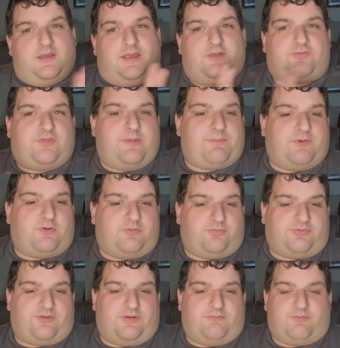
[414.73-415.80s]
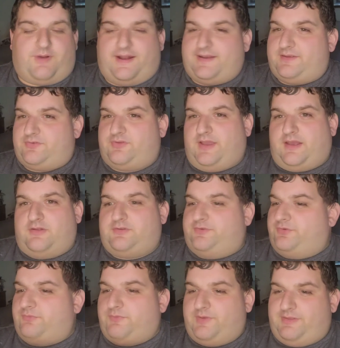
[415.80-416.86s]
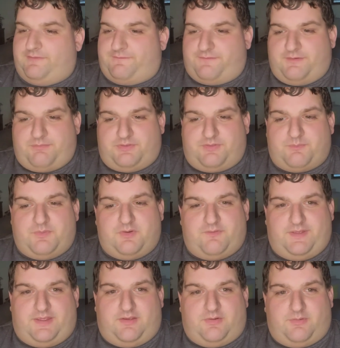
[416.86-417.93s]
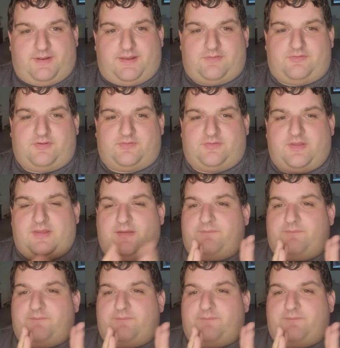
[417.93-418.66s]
his typical st writing style doesn't really fit with the movie here, and it just